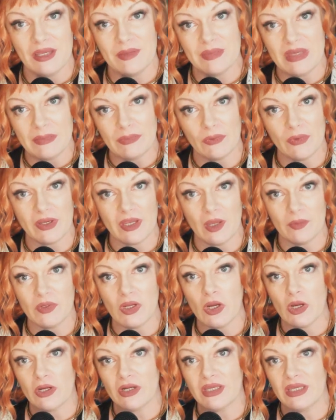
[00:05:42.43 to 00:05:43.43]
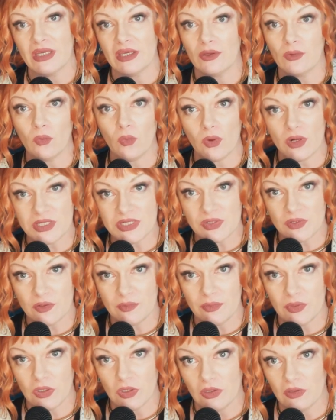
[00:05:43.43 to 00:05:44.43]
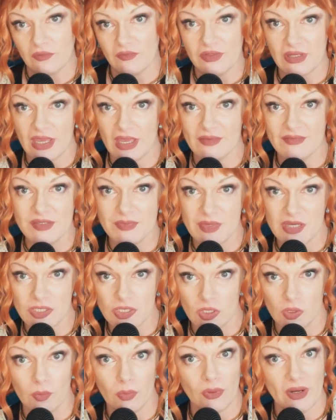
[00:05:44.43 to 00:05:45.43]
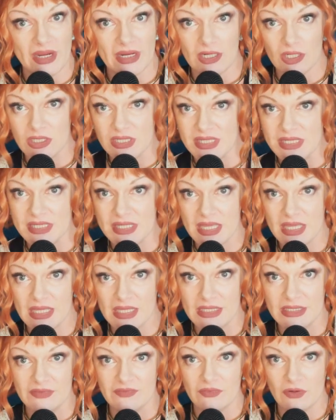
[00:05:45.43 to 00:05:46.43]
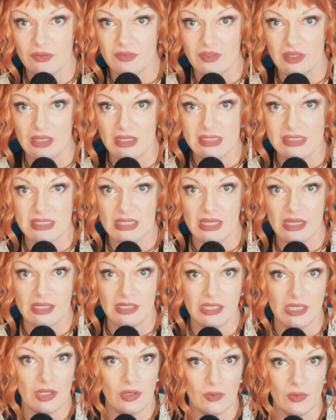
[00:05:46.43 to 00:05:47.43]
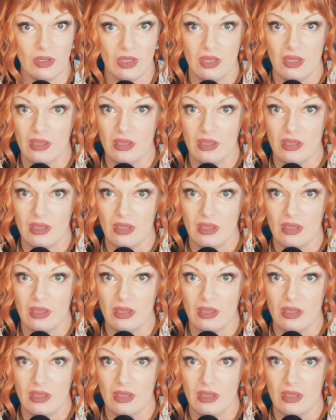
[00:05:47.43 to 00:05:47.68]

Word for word: People would come to her to get warts removed, to have special prayers said for things like, you know,